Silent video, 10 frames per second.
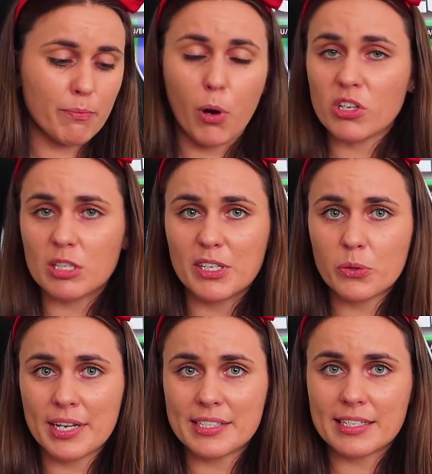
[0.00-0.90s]
Possibly
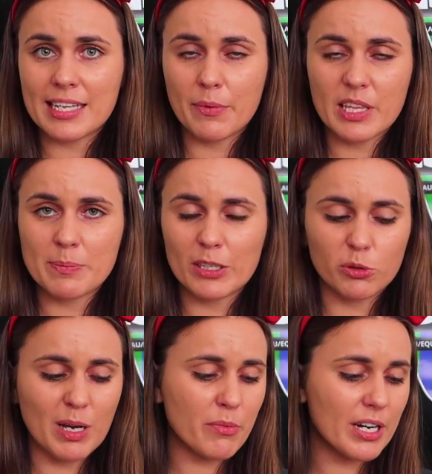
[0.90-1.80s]
2016 with a
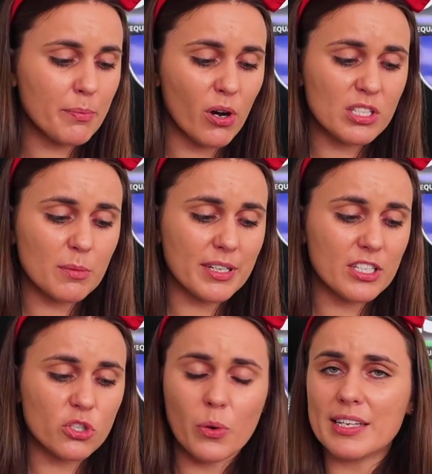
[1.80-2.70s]
special memory, possibly
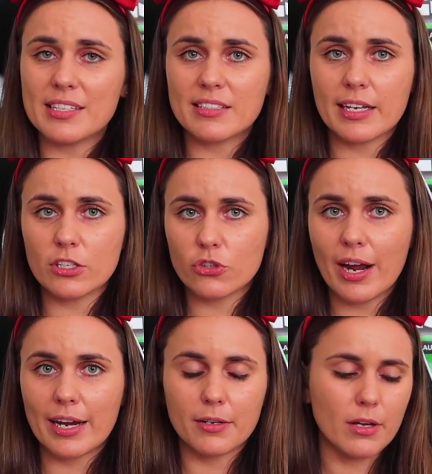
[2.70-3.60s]
just 2016
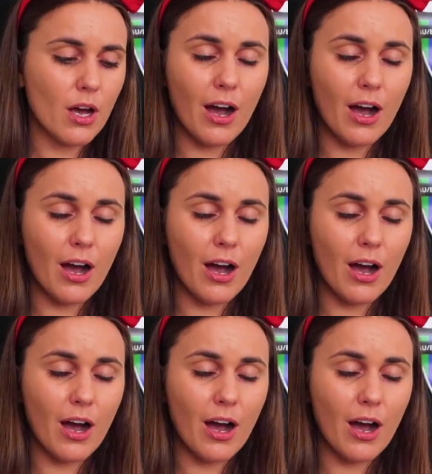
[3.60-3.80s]
trade.